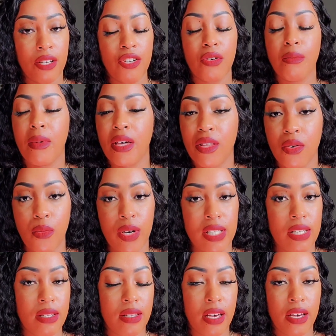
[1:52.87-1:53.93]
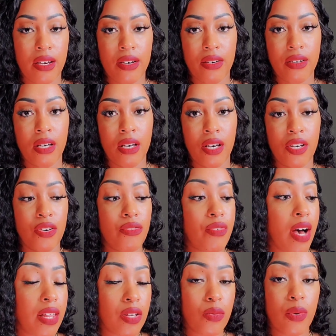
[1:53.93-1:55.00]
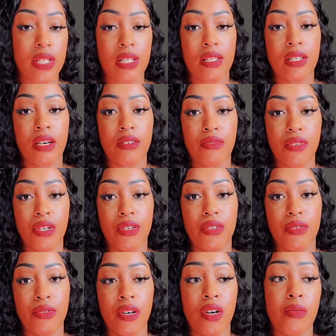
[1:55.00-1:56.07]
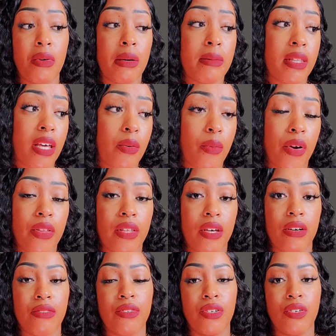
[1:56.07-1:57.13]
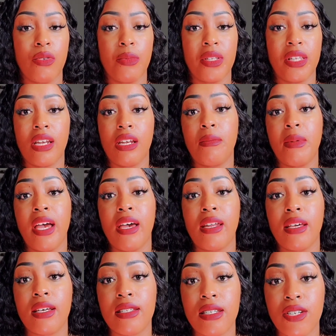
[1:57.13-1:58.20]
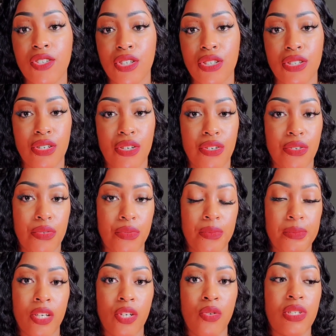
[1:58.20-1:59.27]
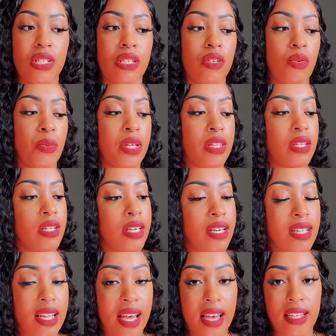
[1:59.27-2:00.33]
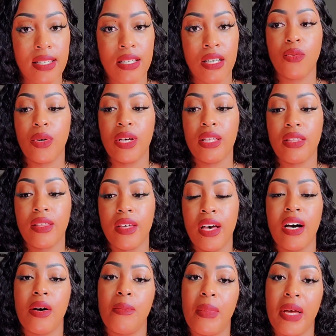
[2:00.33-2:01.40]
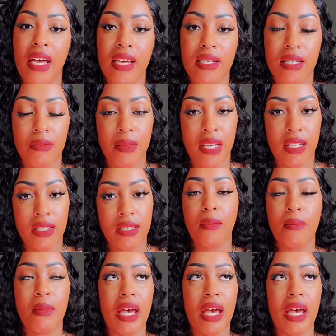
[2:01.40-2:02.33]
Your mother wasn't there. Your father wasn't there for you, or maybe they were there for you, but they didn't pay any attention to you. You deal with neglect, with abandonment.